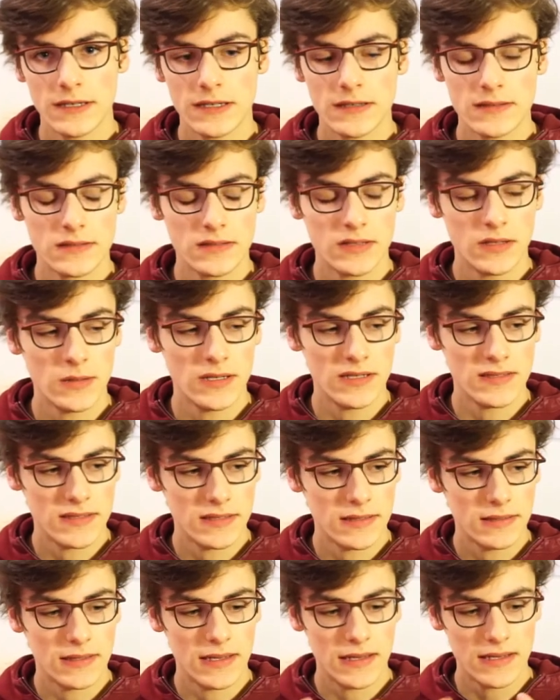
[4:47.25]
because you need
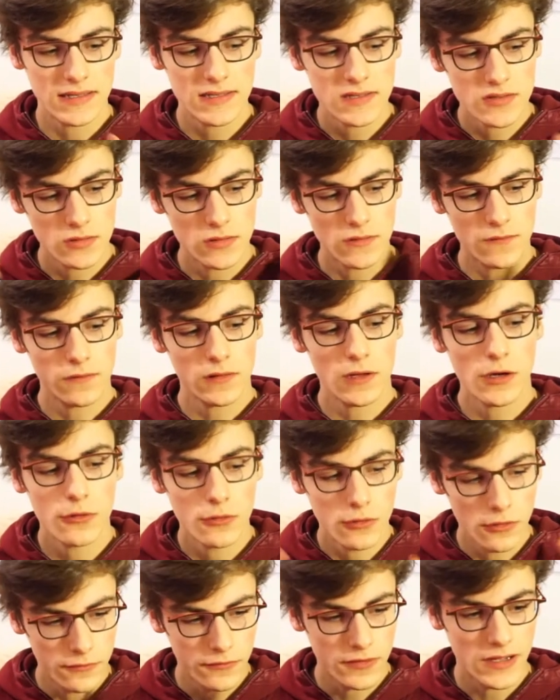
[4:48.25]
to get into the
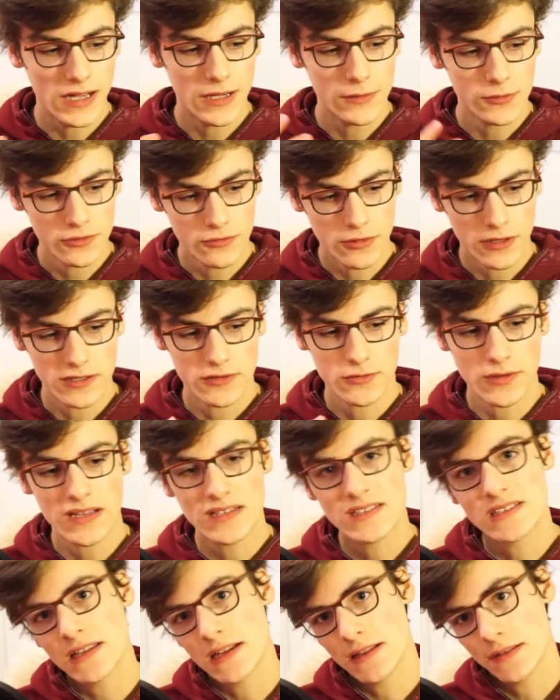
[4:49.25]
flow of how do I
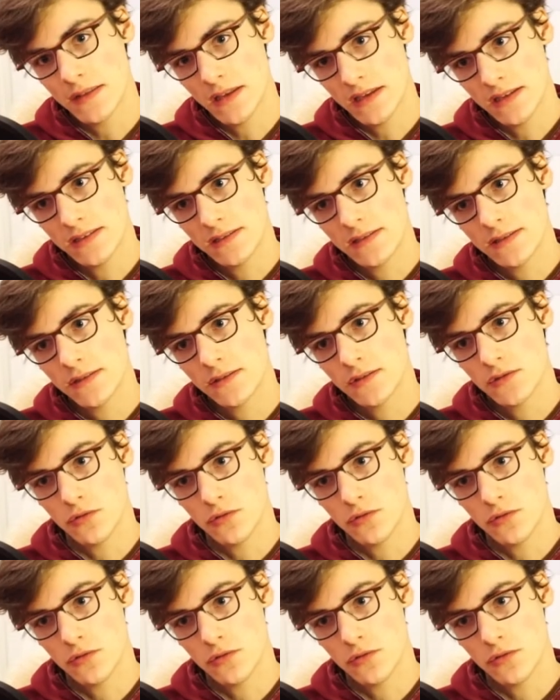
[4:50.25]
translate this